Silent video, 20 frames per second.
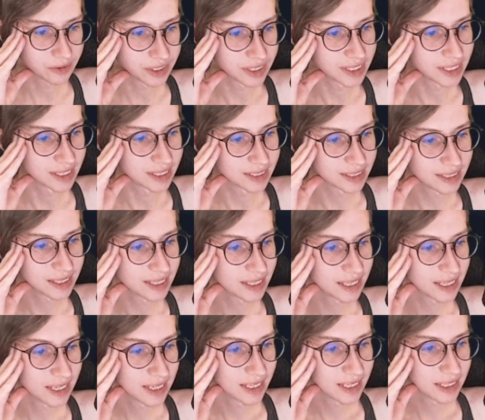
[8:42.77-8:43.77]
and
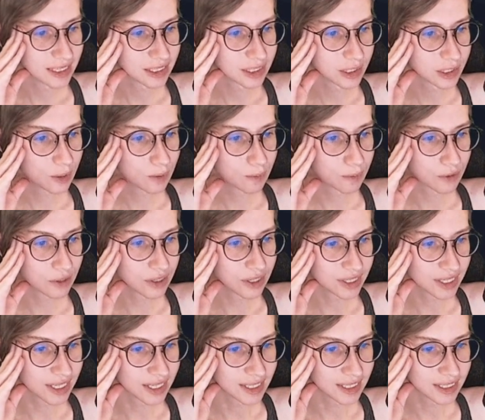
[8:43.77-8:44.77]
Tennessee, is so broad
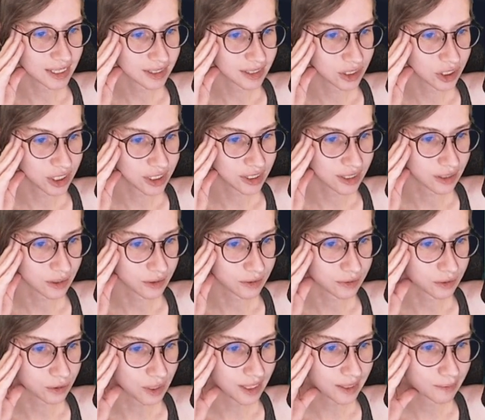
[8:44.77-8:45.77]
that it doesn't just
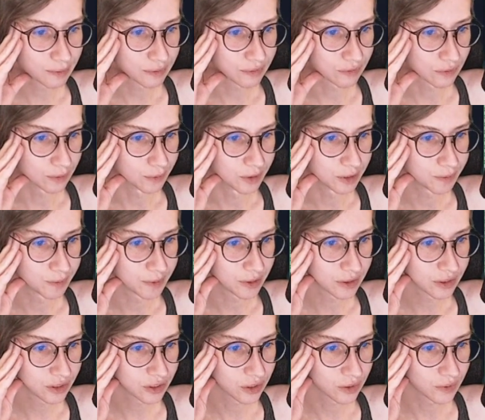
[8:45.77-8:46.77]
include drag performers, but
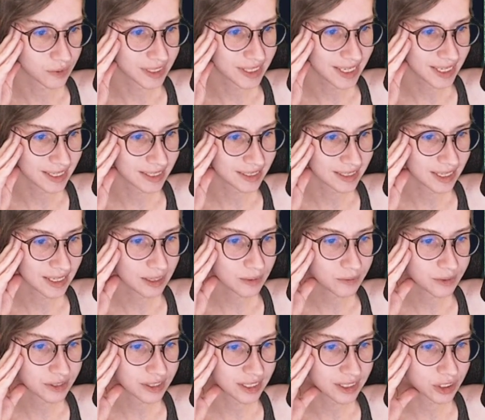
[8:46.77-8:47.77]
also attacks
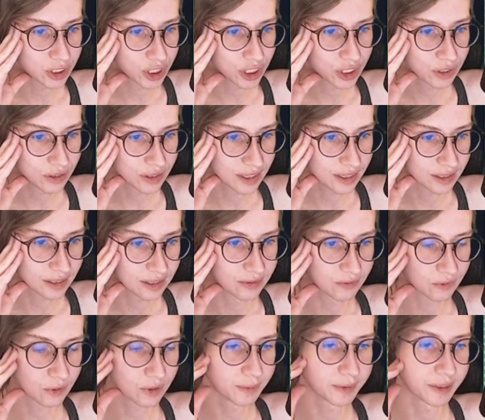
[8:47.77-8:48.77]
anyone that is gender
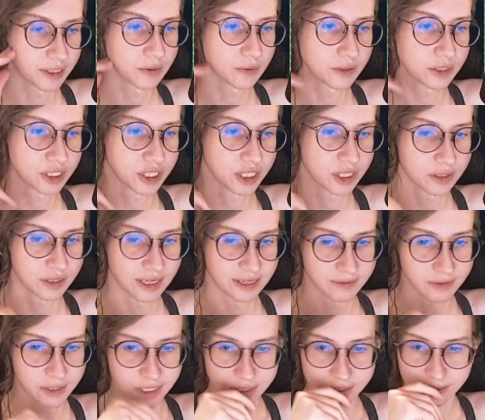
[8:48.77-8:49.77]
nonconforming or gender
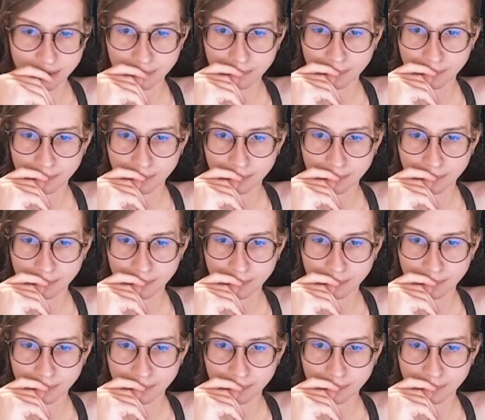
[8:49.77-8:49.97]
diverse.